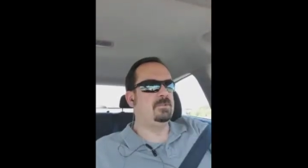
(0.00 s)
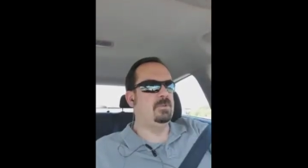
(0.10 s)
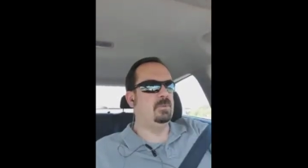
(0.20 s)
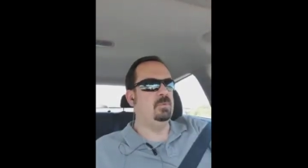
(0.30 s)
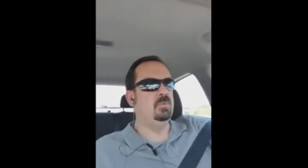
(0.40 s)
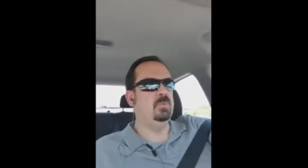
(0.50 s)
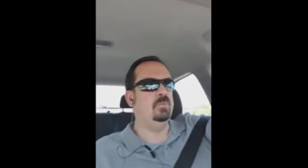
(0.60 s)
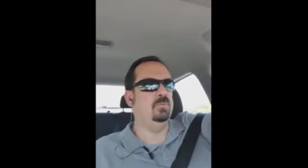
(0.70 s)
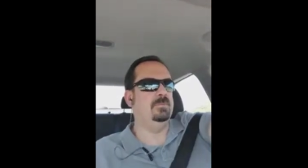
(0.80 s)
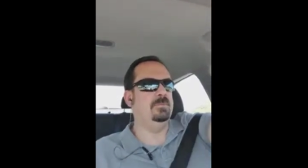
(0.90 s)
to
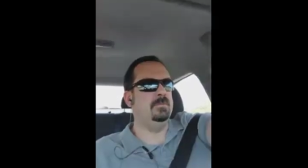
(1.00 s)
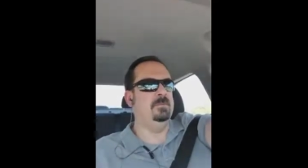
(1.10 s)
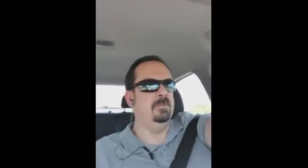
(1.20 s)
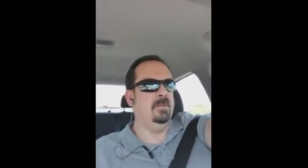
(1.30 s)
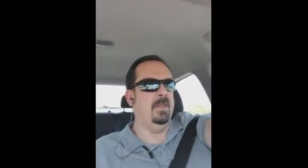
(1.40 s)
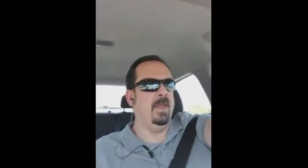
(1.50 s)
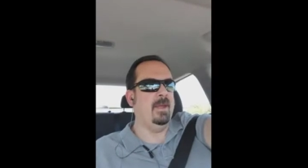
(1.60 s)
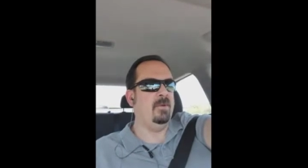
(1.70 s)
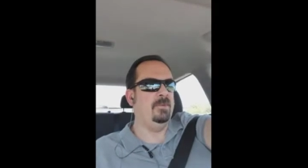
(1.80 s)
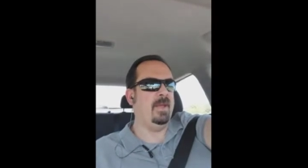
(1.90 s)

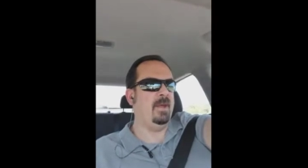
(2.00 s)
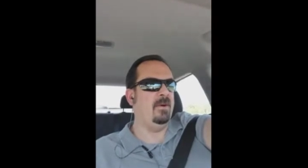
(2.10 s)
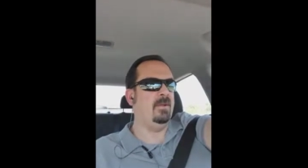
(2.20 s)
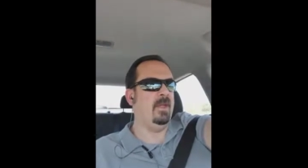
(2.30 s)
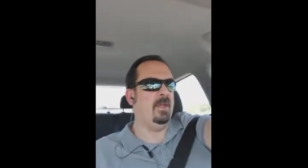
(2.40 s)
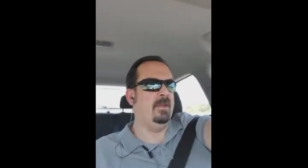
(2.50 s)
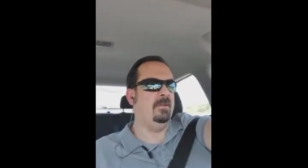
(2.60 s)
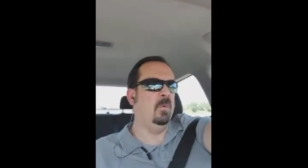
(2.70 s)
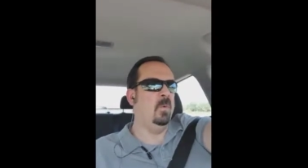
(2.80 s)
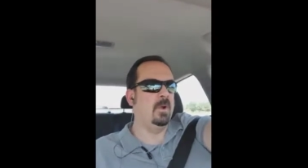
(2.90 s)
nail down
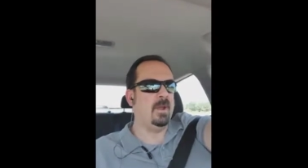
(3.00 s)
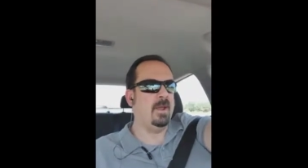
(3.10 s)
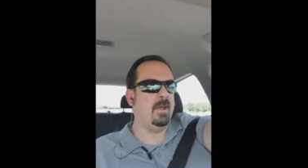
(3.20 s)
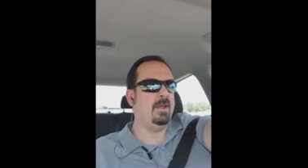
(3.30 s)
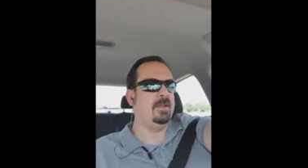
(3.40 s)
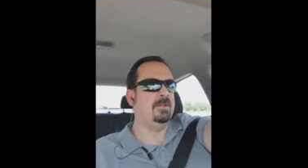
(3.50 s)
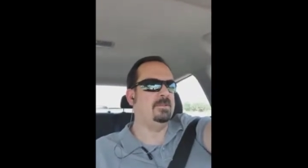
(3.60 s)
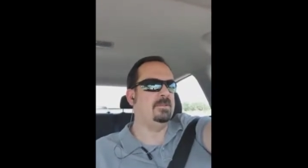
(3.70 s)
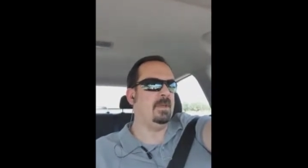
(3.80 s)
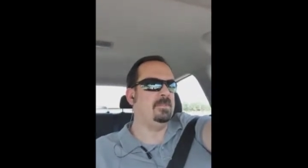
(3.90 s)
and
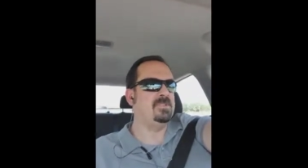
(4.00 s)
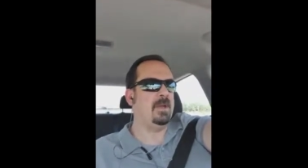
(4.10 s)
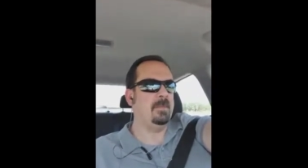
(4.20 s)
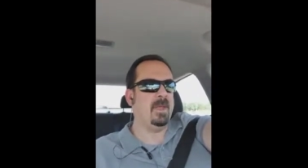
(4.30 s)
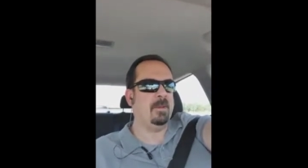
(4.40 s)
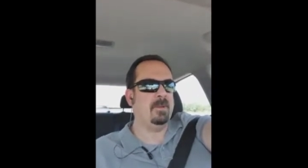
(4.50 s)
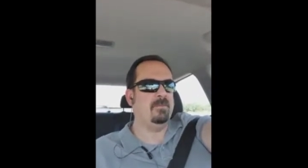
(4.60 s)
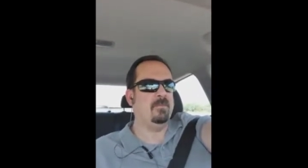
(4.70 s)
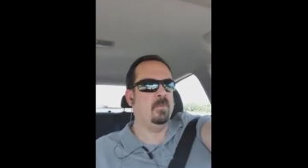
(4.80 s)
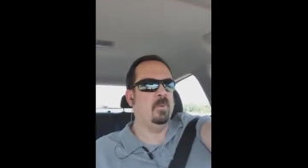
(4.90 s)
organize tabletop gaming
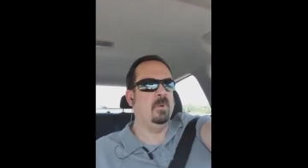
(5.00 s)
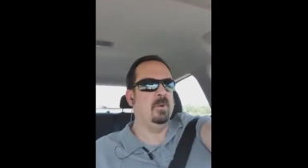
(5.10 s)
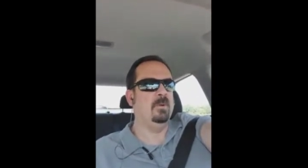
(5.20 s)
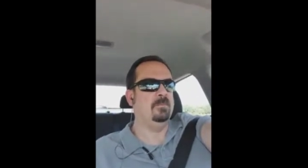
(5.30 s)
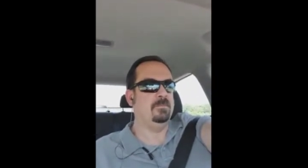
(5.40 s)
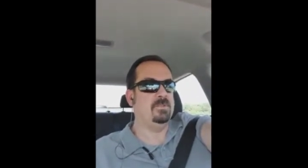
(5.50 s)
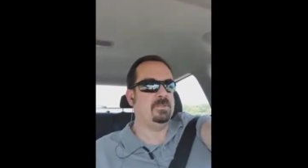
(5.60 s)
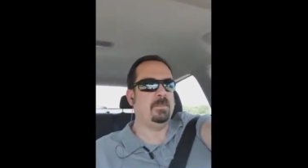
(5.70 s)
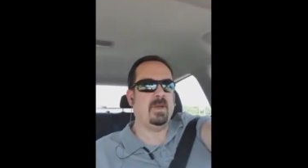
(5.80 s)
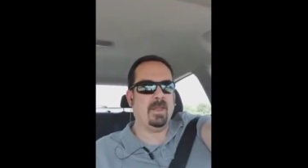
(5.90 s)
for
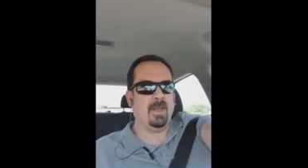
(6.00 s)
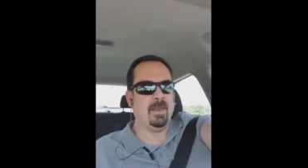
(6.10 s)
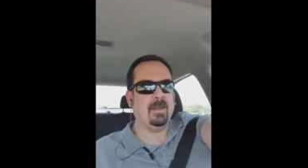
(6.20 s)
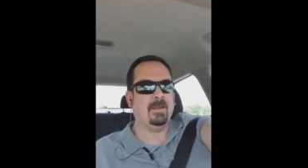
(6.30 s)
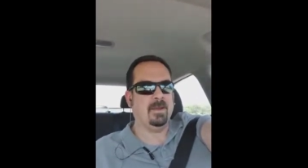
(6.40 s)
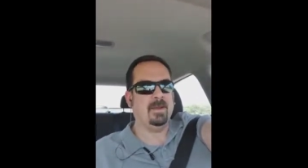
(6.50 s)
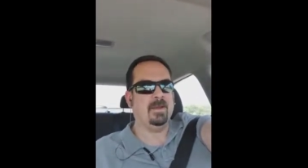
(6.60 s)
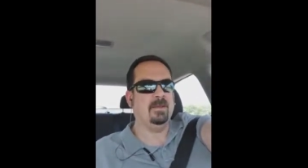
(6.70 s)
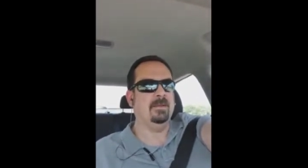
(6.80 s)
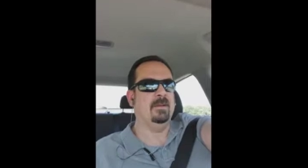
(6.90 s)
just about any
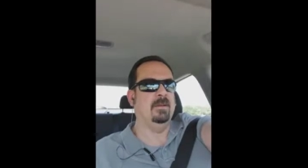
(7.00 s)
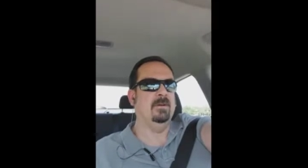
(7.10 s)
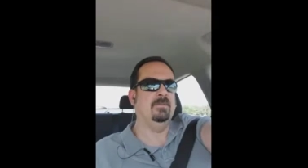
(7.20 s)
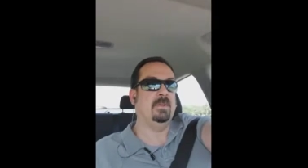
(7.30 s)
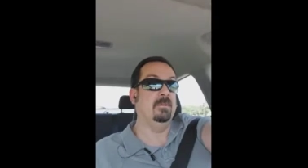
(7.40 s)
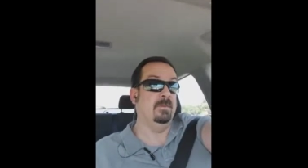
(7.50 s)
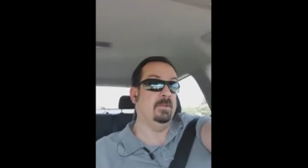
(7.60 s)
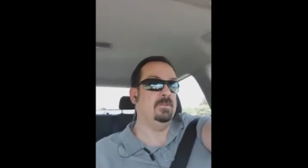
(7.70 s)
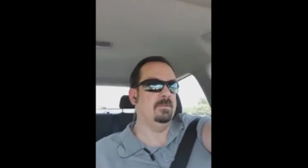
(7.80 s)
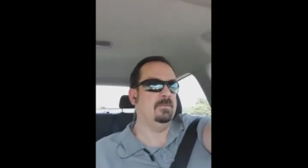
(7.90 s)
kind of
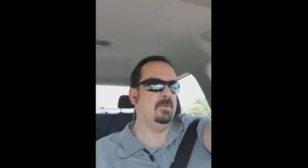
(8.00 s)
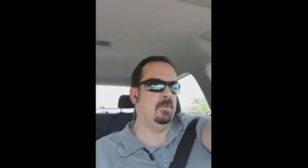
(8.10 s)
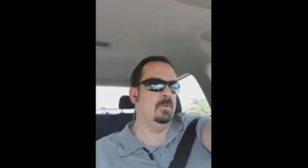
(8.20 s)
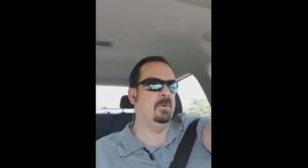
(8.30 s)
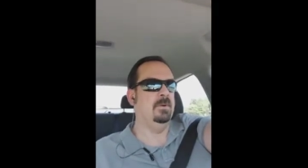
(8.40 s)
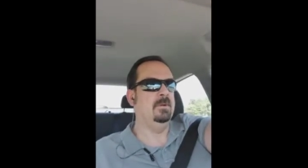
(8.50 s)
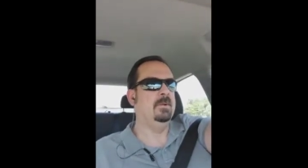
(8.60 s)
convention or